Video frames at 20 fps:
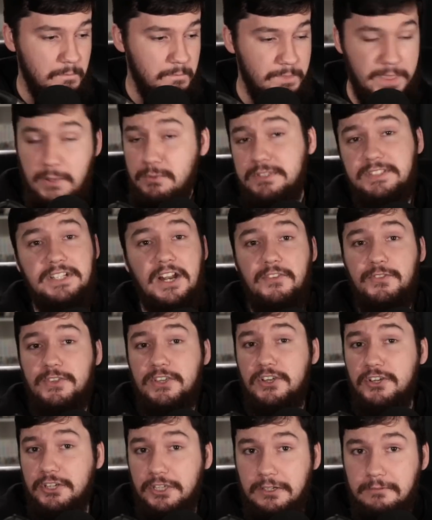There was
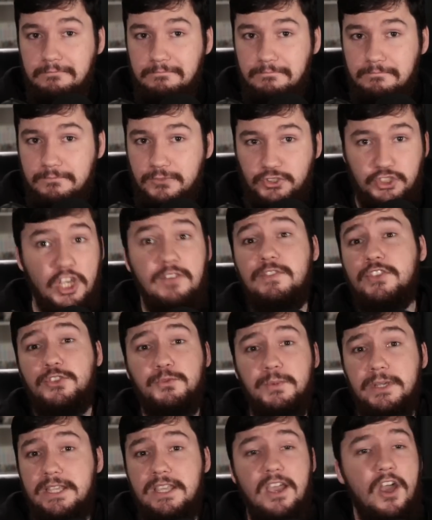nothing on it. server
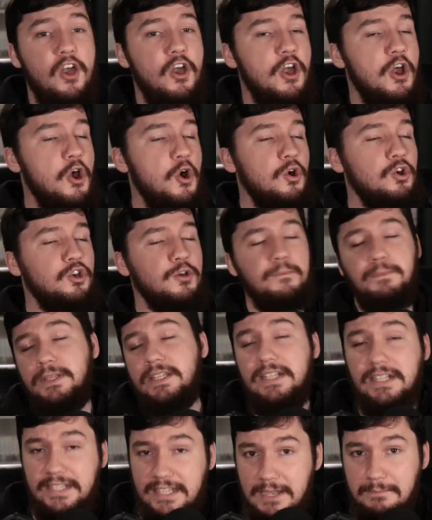three,
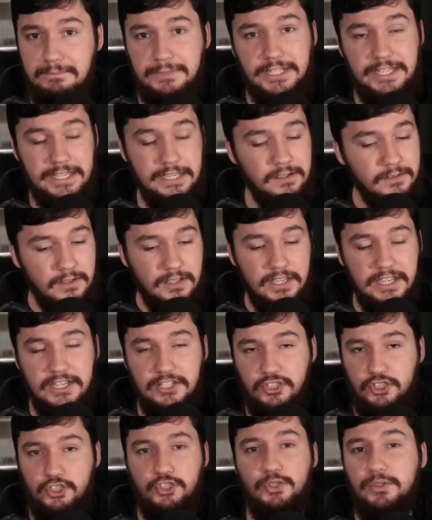completely empty.
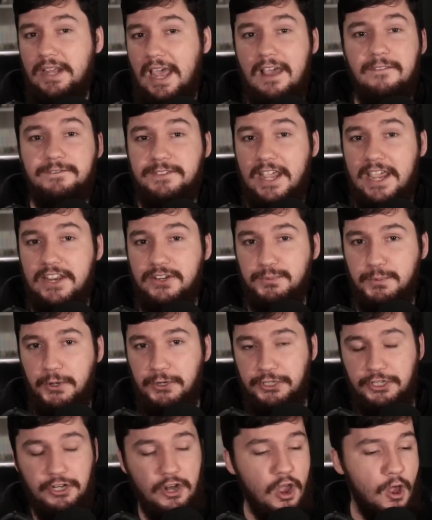It should have data
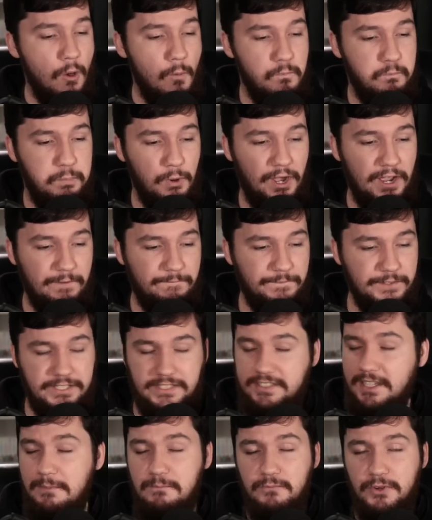on it, but for
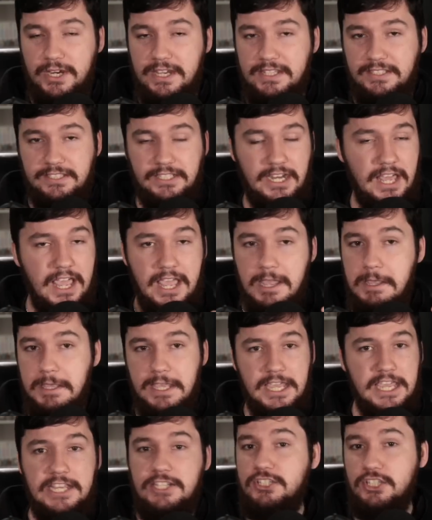some reason,
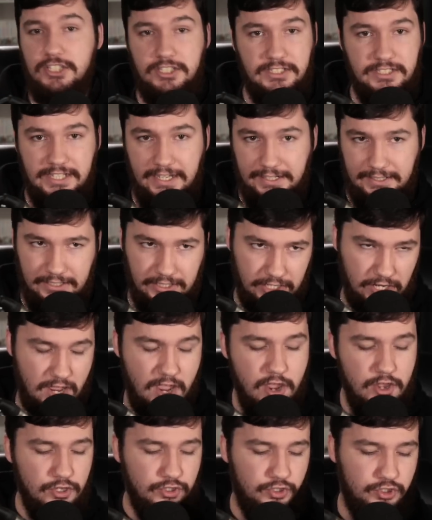it just didn't.
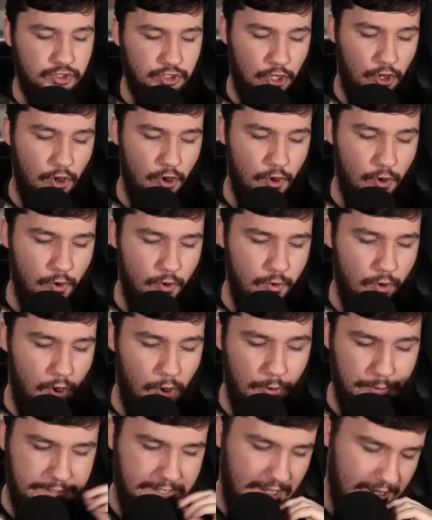So,
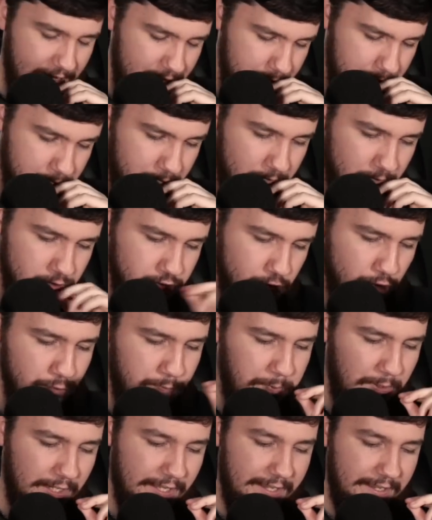okay, new
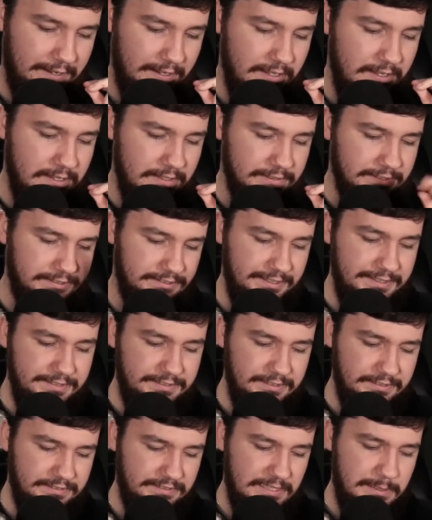plan.
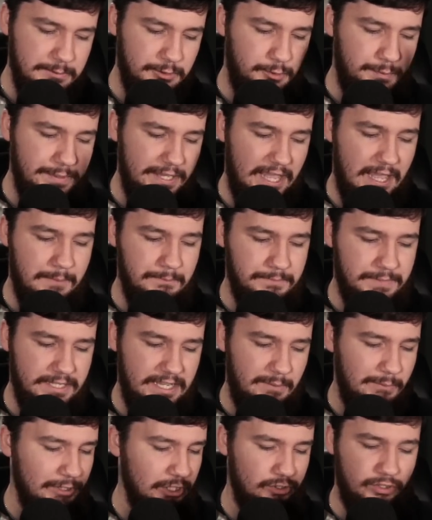Since it seems to be
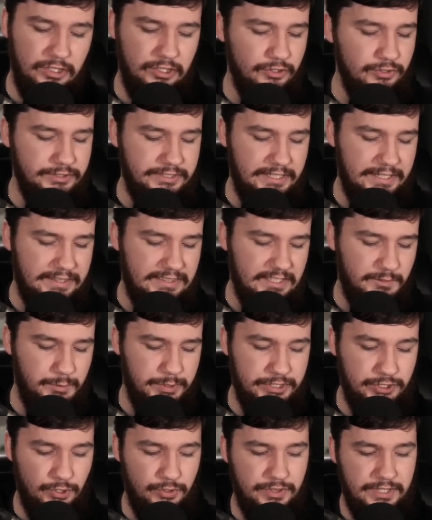empty and we're not going to lose anything,
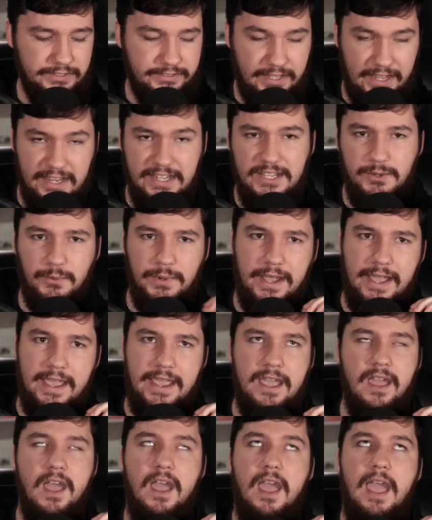we do this
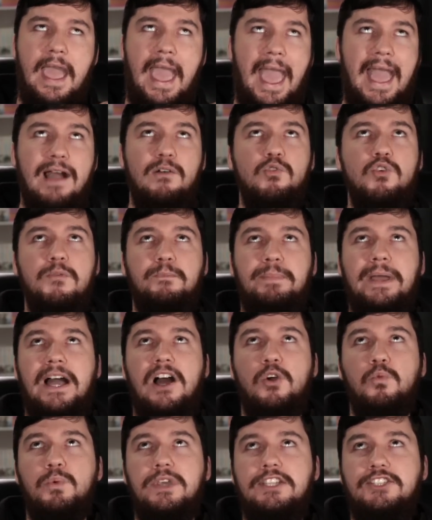anyway, how
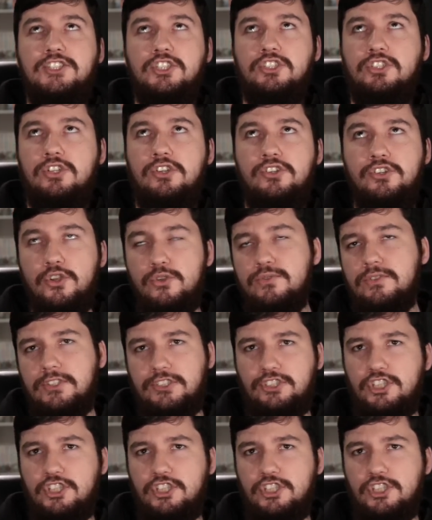about we just nuke